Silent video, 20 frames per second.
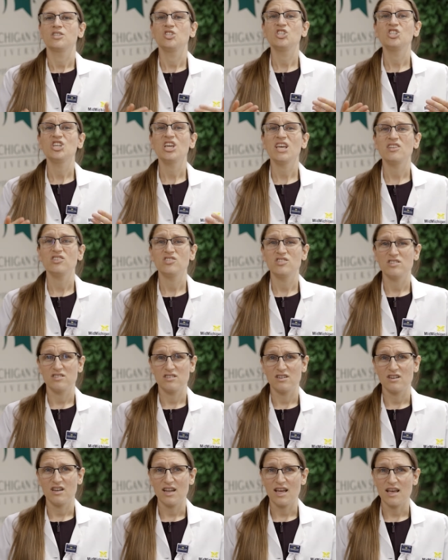changes
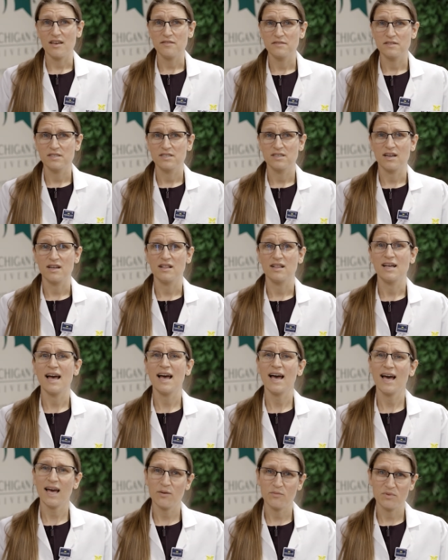in lifestyle
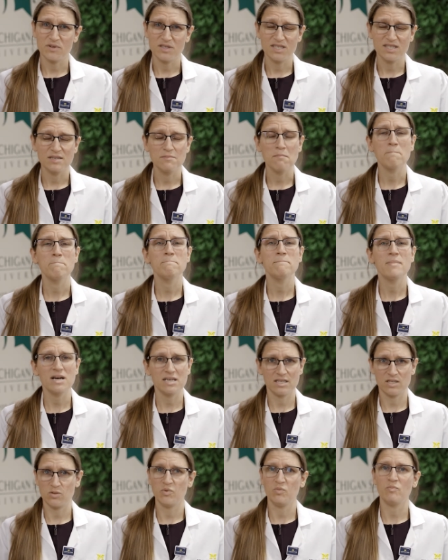habits
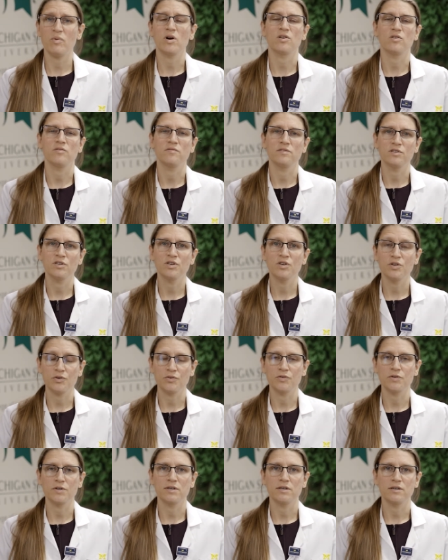must be part of the
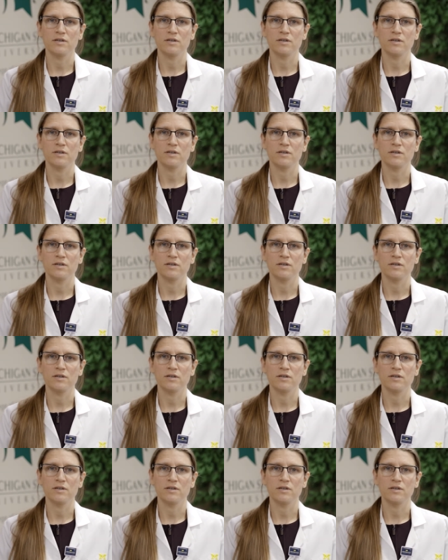cure.